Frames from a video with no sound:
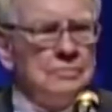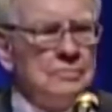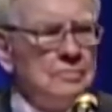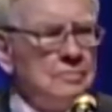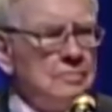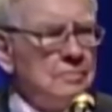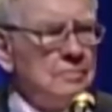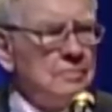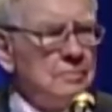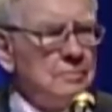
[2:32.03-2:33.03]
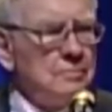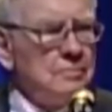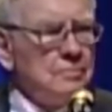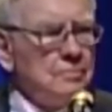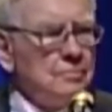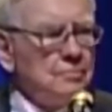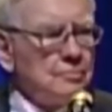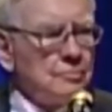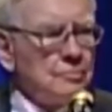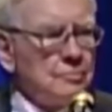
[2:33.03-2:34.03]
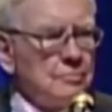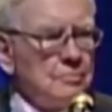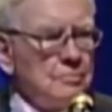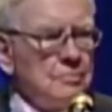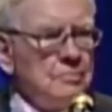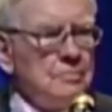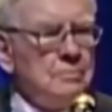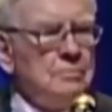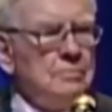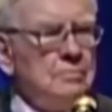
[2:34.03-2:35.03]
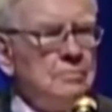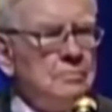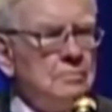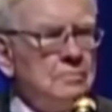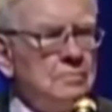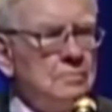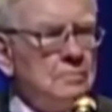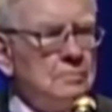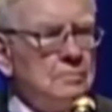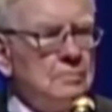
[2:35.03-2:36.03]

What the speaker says: (silent)